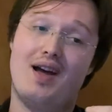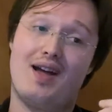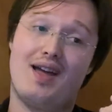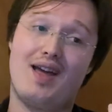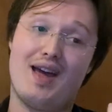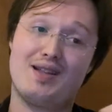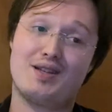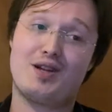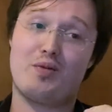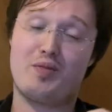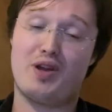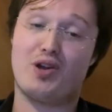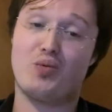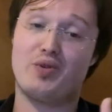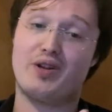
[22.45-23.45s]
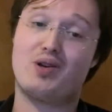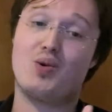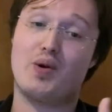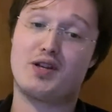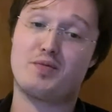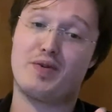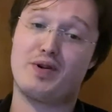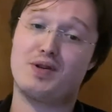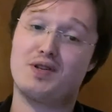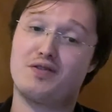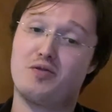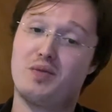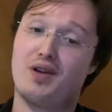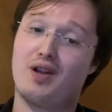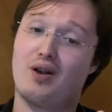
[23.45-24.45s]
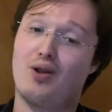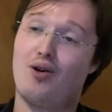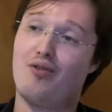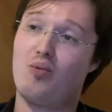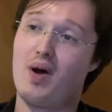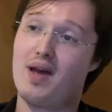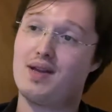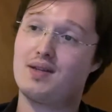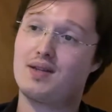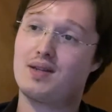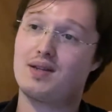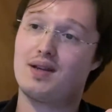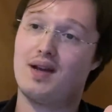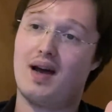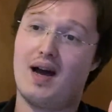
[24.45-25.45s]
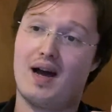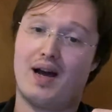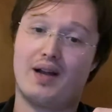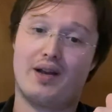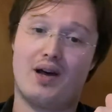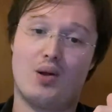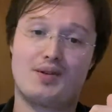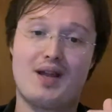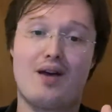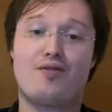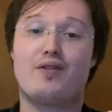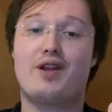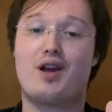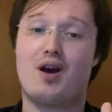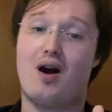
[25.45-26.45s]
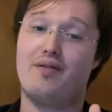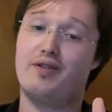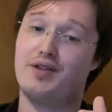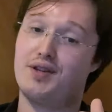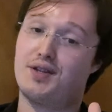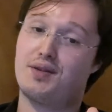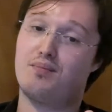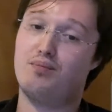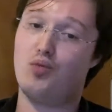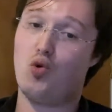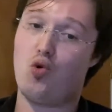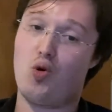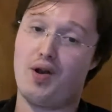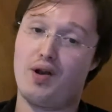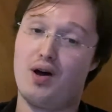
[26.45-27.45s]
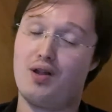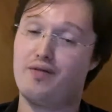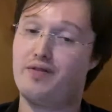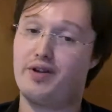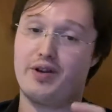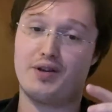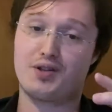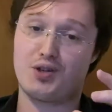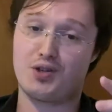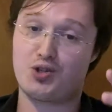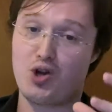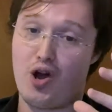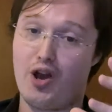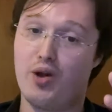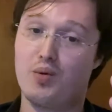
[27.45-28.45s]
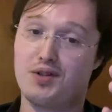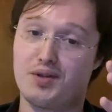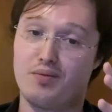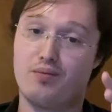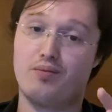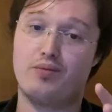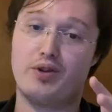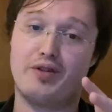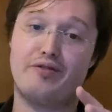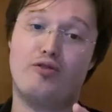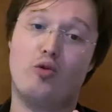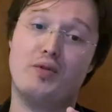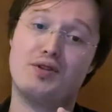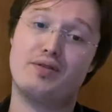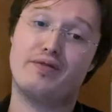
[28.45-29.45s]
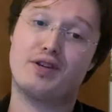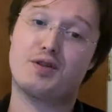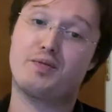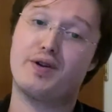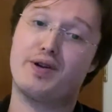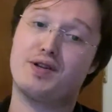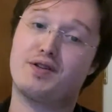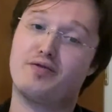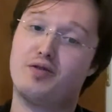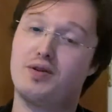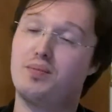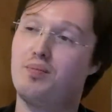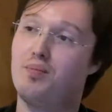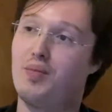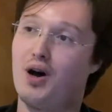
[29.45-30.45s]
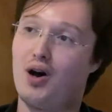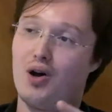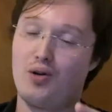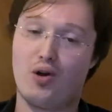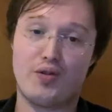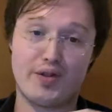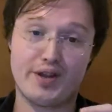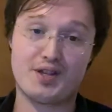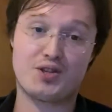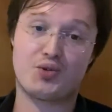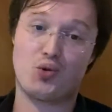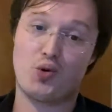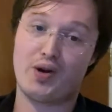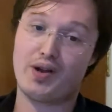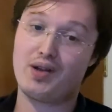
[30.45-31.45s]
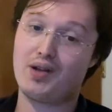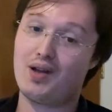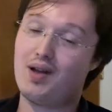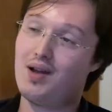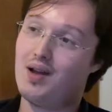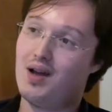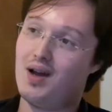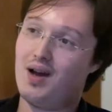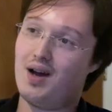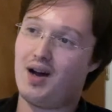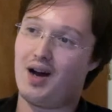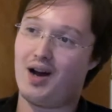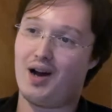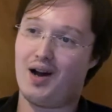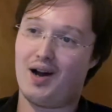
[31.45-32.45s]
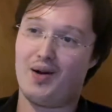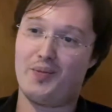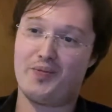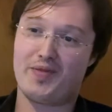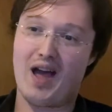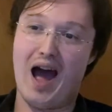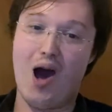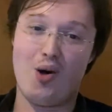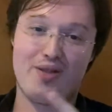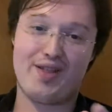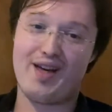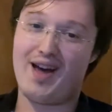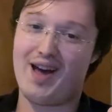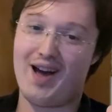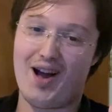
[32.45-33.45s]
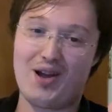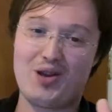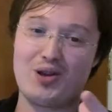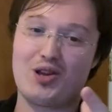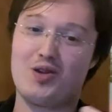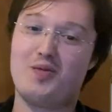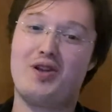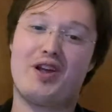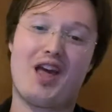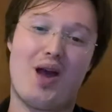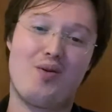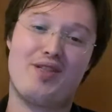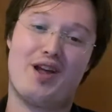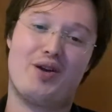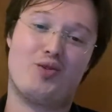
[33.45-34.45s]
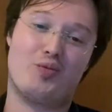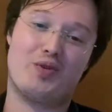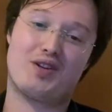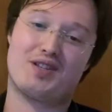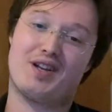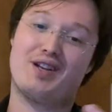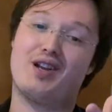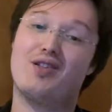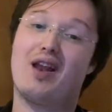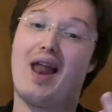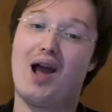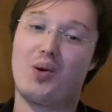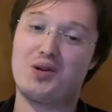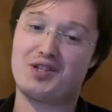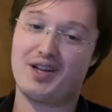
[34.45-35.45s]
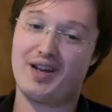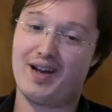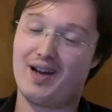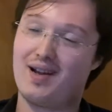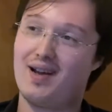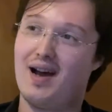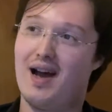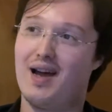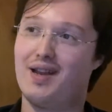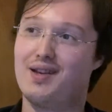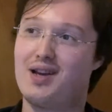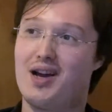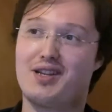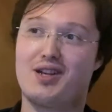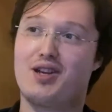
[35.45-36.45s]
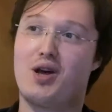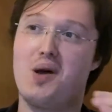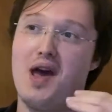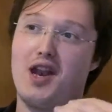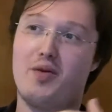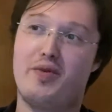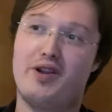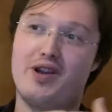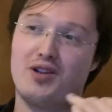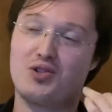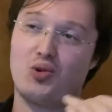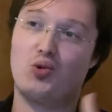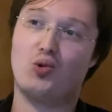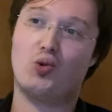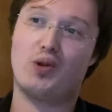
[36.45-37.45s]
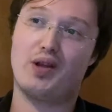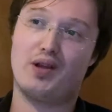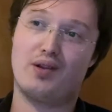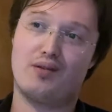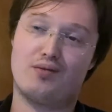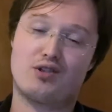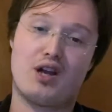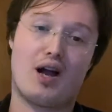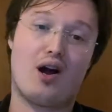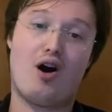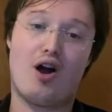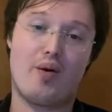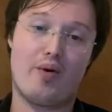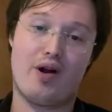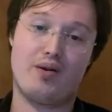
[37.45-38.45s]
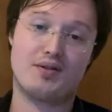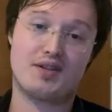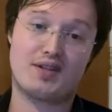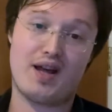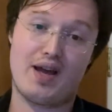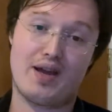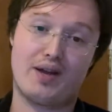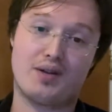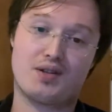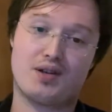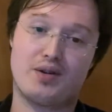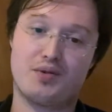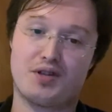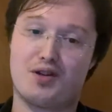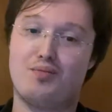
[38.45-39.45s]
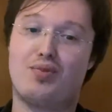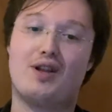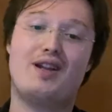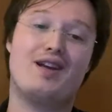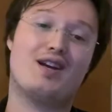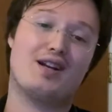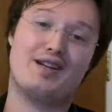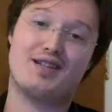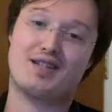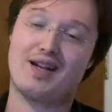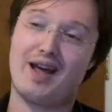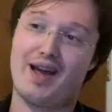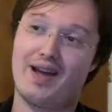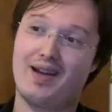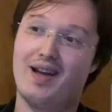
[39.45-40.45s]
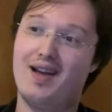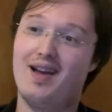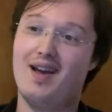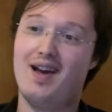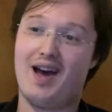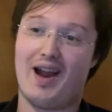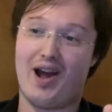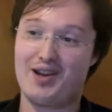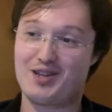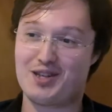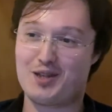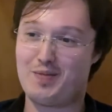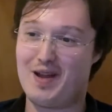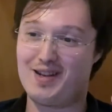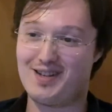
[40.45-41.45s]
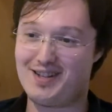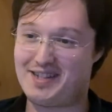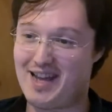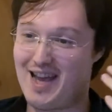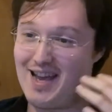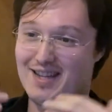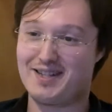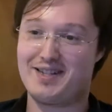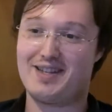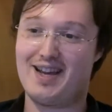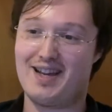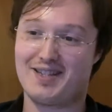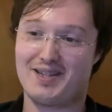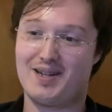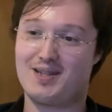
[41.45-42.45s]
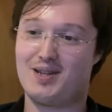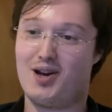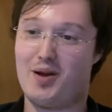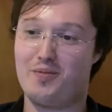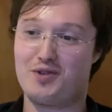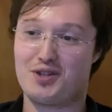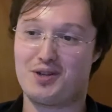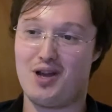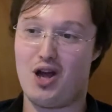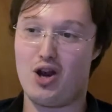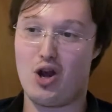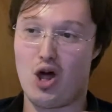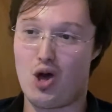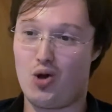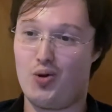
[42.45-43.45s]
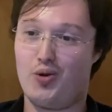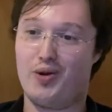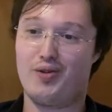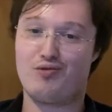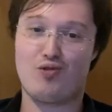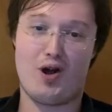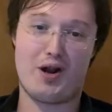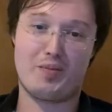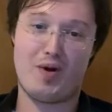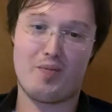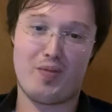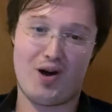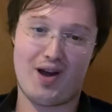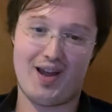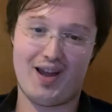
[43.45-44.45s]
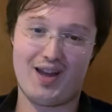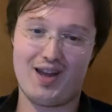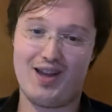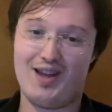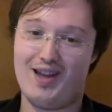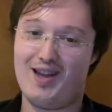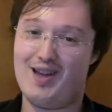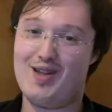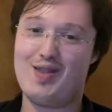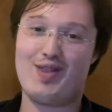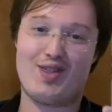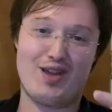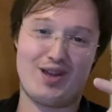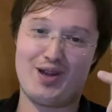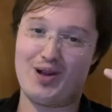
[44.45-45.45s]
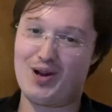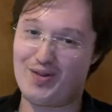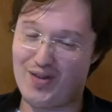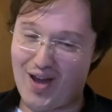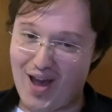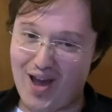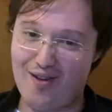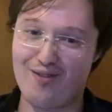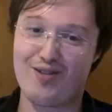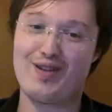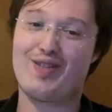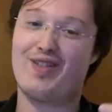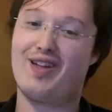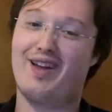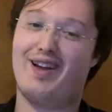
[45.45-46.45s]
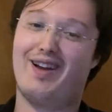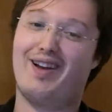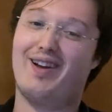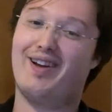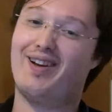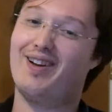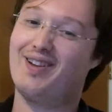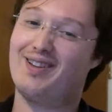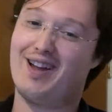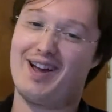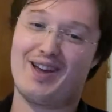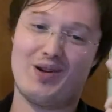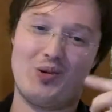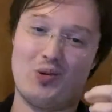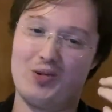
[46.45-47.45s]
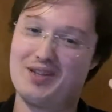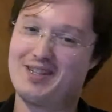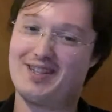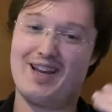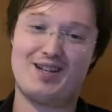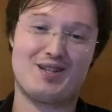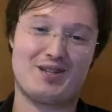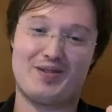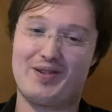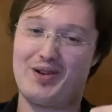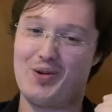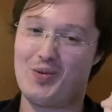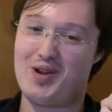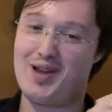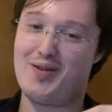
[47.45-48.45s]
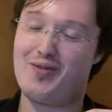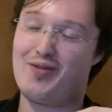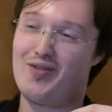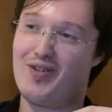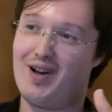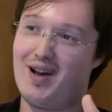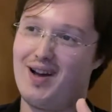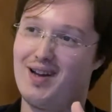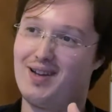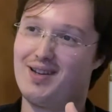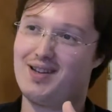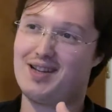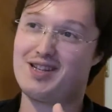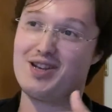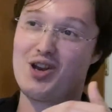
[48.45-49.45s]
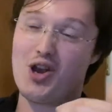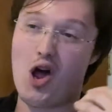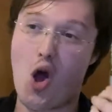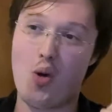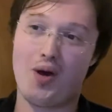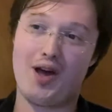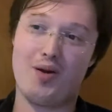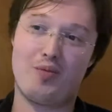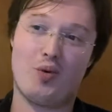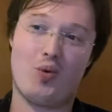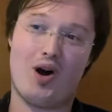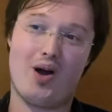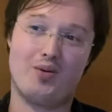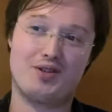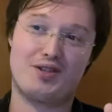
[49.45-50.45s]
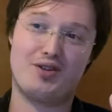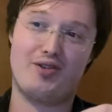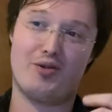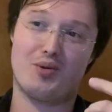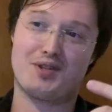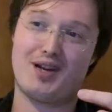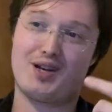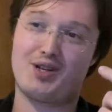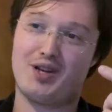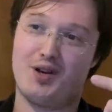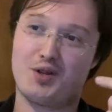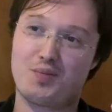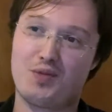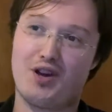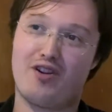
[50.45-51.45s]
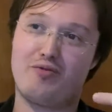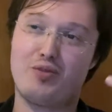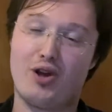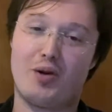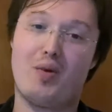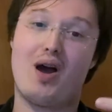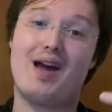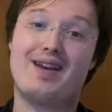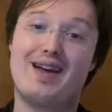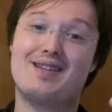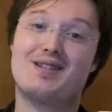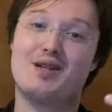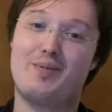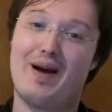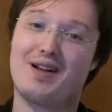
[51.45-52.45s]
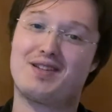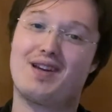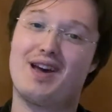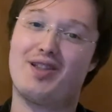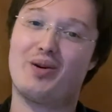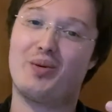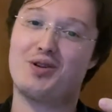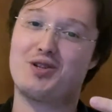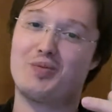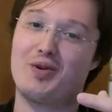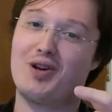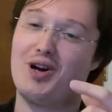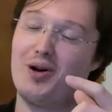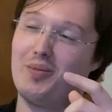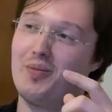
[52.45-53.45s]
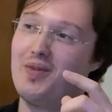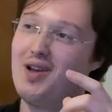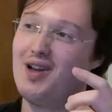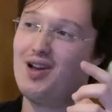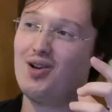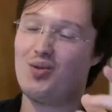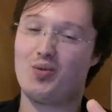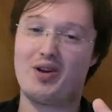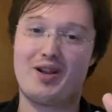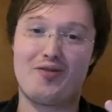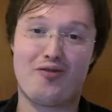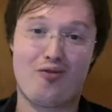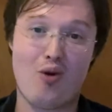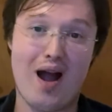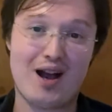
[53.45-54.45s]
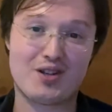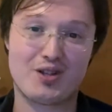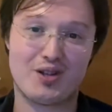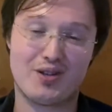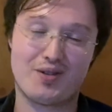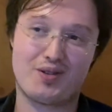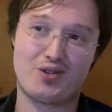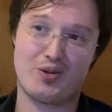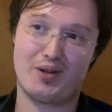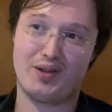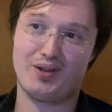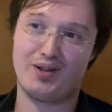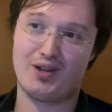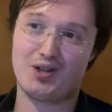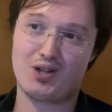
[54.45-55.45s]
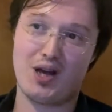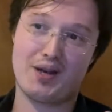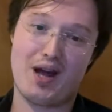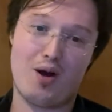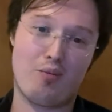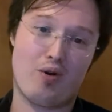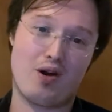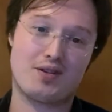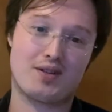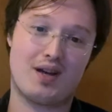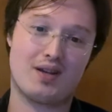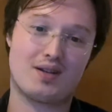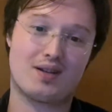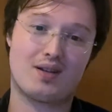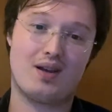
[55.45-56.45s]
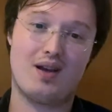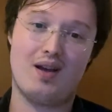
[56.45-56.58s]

It ended up being a really cool experience for me in a lot of ways, and I'll definitely cover this more in other videos because China was a really formative experience for me. But on this story, out there, I couldn't communicate with anyone because I didn't know the language yet, and I didn't know anybody at all in Shanghai where I was staying. So it was a completely clean slate, and I just spent days and days at a time just alone, riding my bike, thinking over everything, like all the stages of the grief. And I didn't know it, but what I was doing was actually I was kind of putting my identity back together, which had become really fractured during the shutdown process.